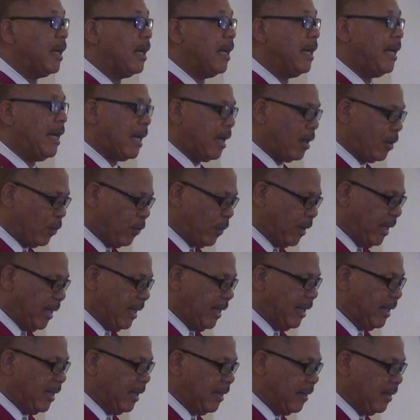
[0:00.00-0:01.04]
Now
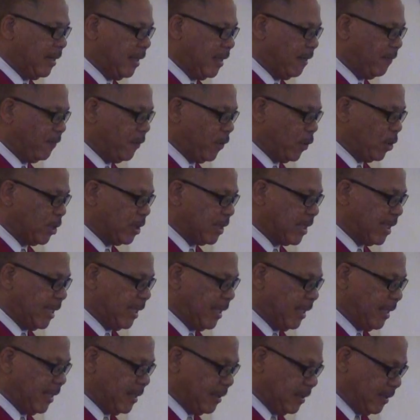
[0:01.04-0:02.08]
reading in 1
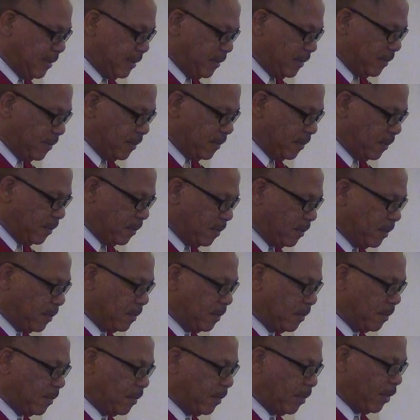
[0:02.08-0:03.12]
Kings,
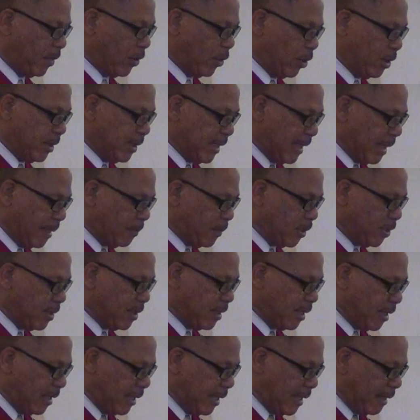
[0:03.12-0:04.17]
third chapter,
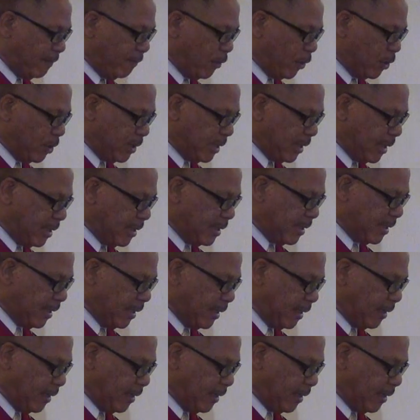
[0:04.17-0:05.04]
starting at verse 16.